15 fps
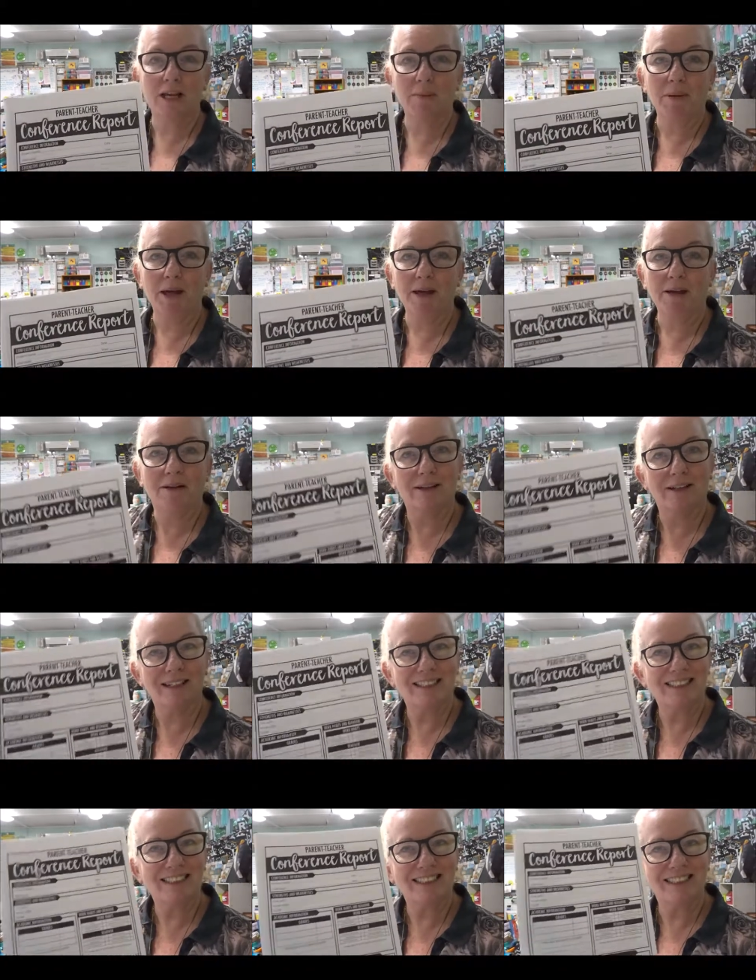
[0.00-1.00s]
about.
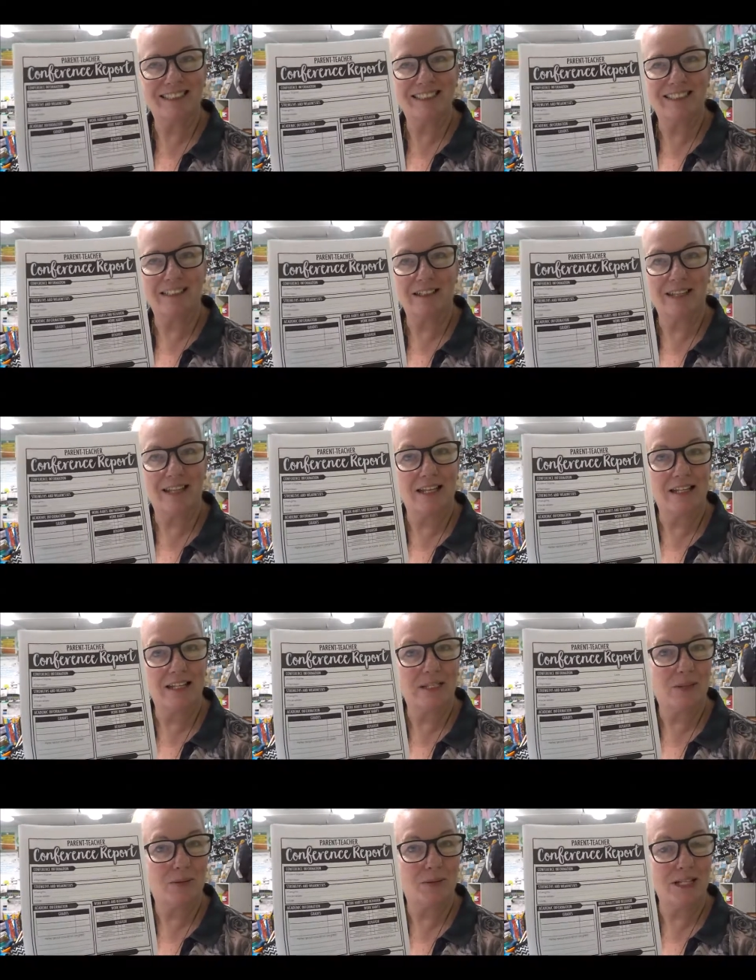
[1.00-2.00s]
That
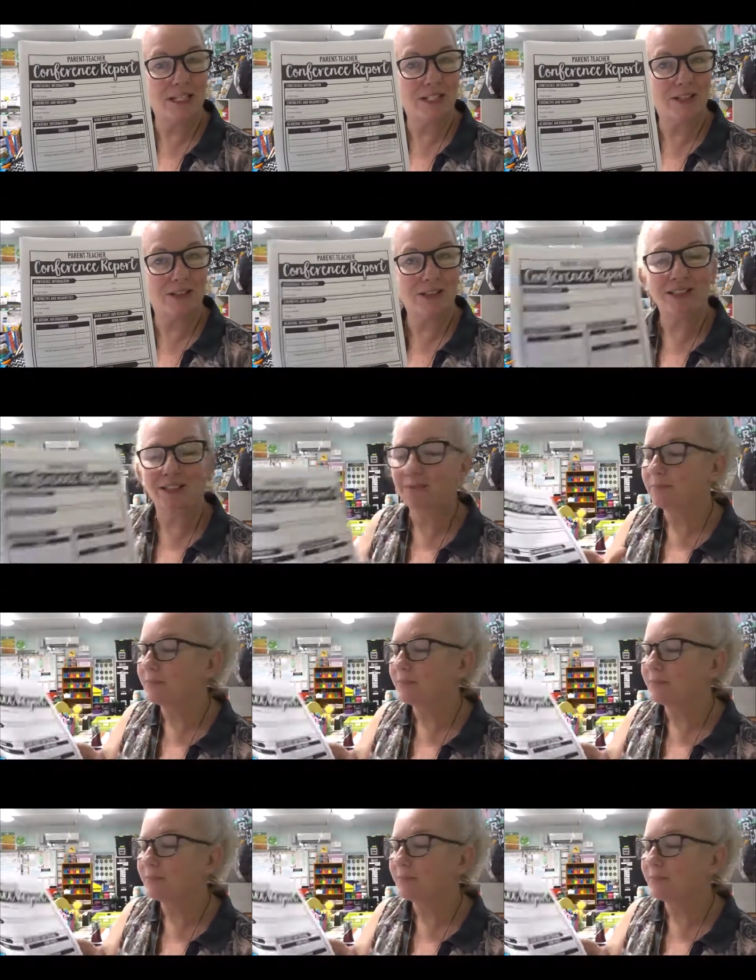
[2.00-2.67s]
is always good.